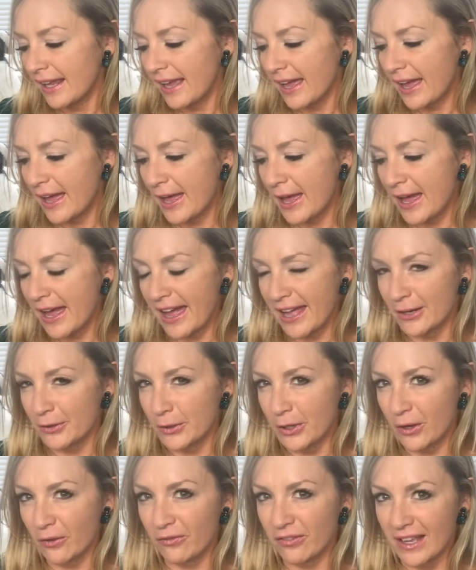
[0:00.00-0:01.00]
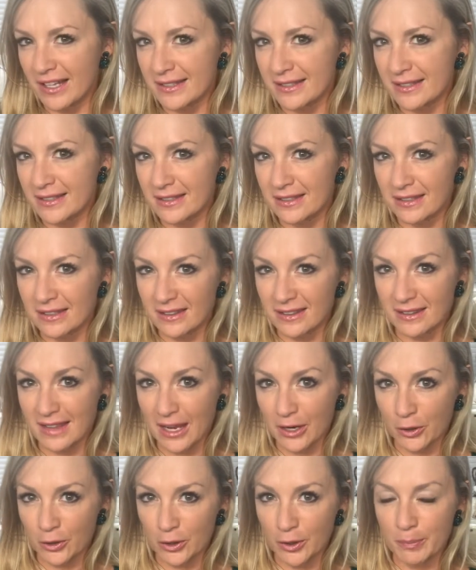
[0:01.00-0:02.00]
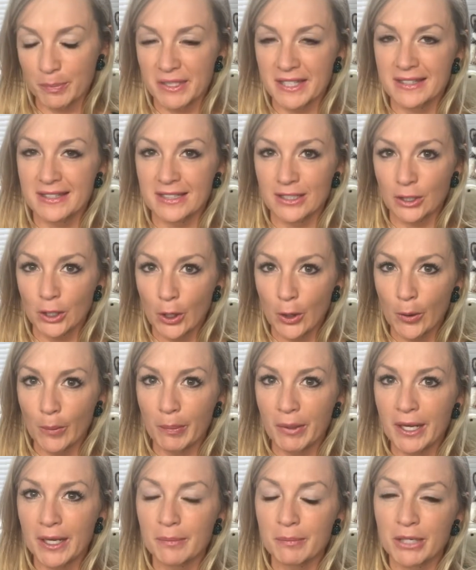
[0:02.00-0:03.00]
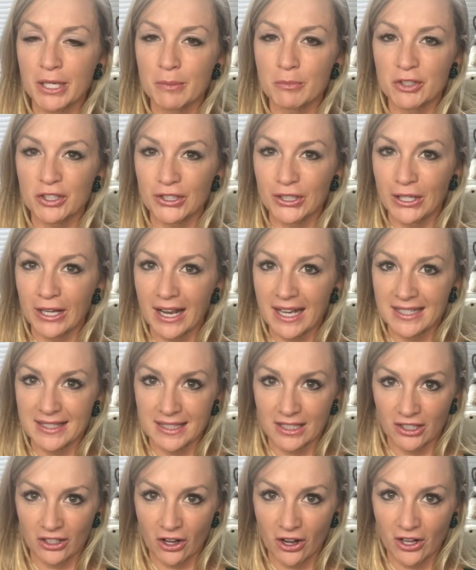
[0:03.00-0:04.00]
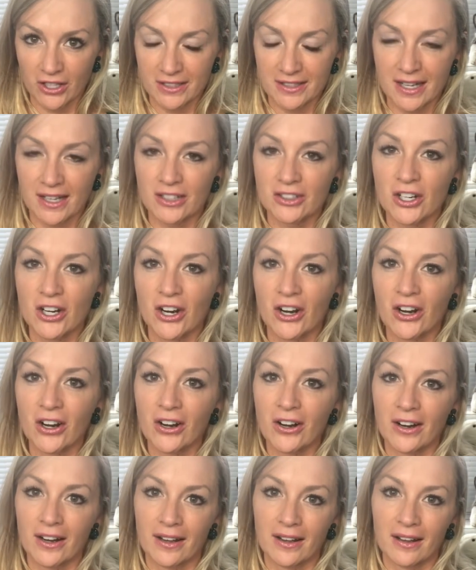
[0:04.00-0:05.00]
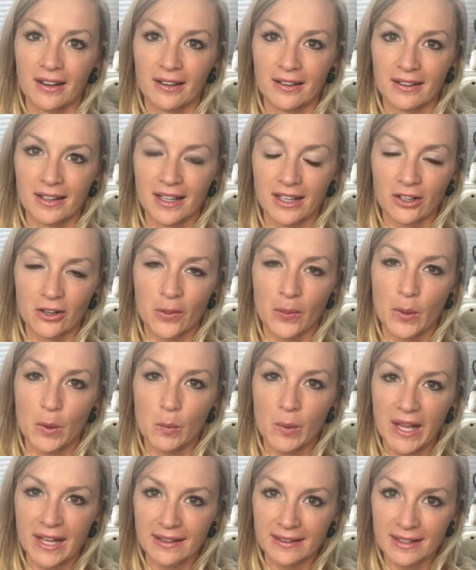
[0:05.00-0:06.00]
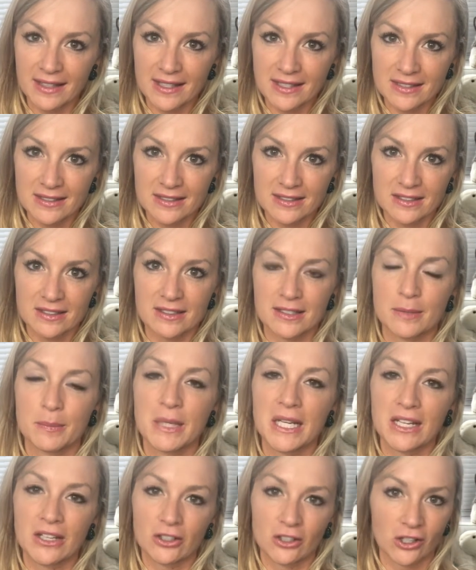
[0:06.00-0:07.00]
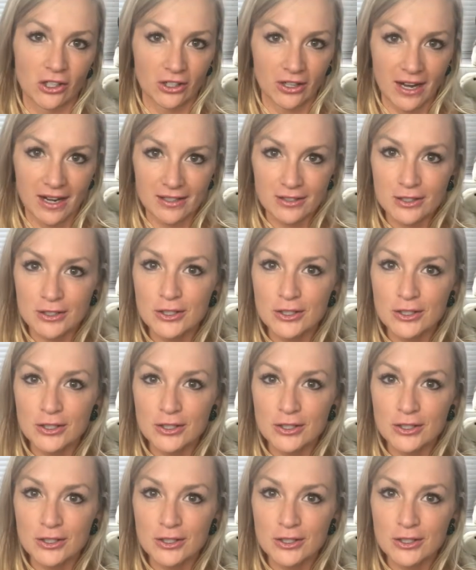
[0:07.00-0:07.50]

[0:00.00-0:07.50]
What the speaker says: I don't know if that group is still open, but I'm sure you guys could contact her and get on the wait list to be in her next